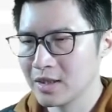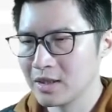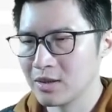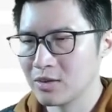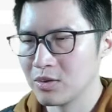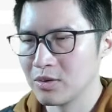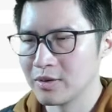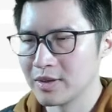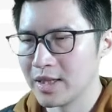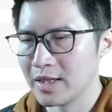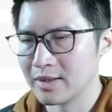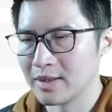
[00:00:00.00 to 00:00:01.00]
equals
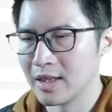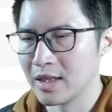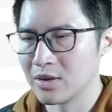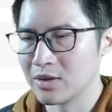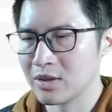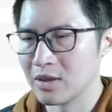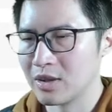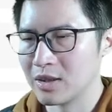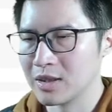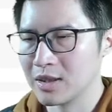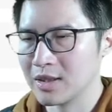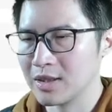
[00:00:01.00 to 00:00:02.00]
sh
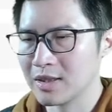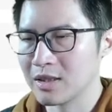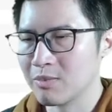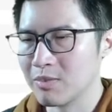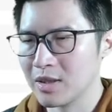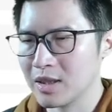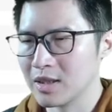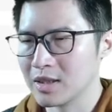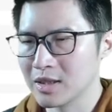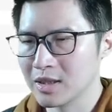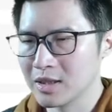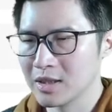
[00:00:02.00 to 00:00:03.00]
dot
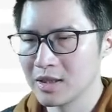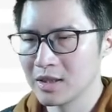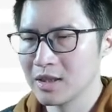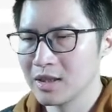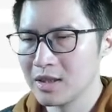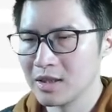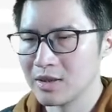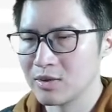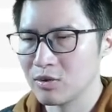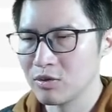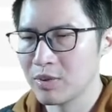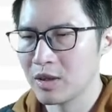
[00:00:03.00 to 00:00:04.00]
split this
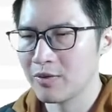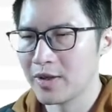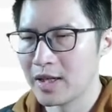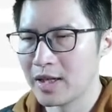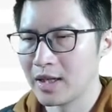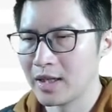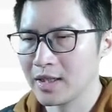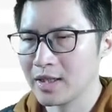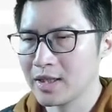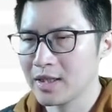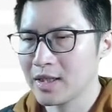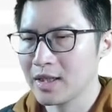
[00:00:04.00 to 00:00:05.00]
loop of I,
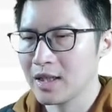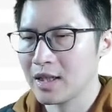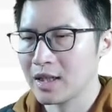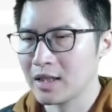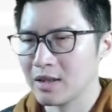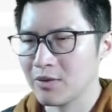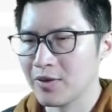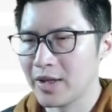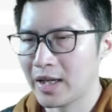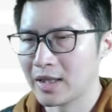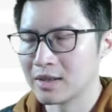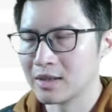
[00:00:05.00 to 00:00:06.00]
and the
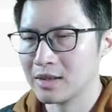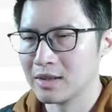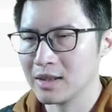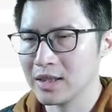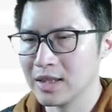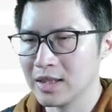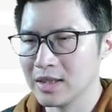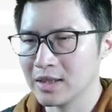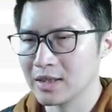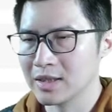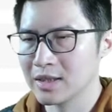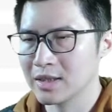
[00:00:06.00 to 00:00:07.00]
factor
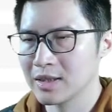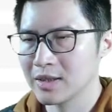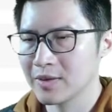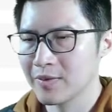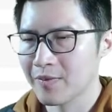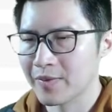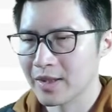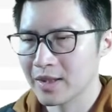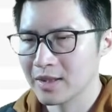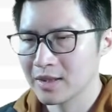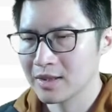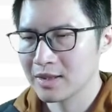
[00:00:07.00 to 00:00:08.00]
is,
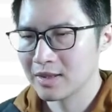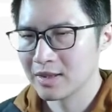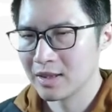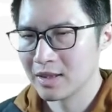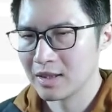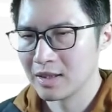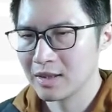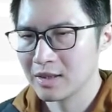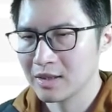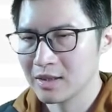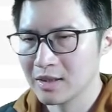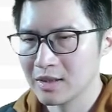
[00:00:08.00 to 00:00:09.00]
say,
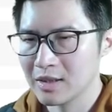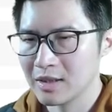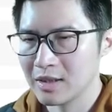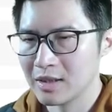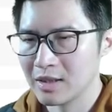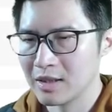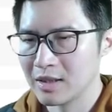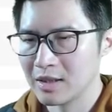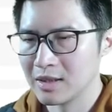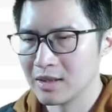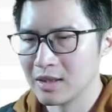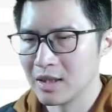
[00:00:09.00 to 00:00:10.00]

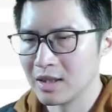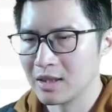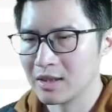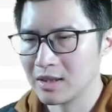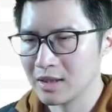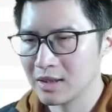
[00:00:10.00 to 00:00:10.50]
num4.